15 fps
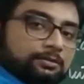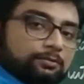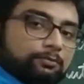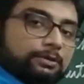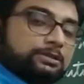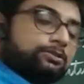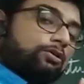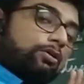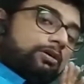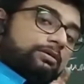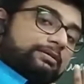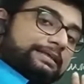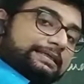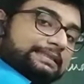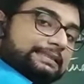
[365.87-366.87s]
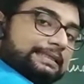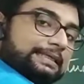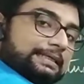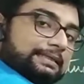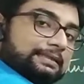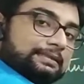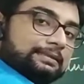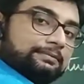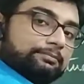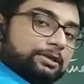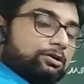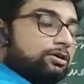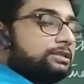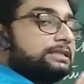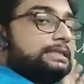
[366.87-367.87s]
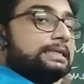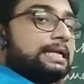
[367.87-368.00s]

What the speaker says: was already there, because in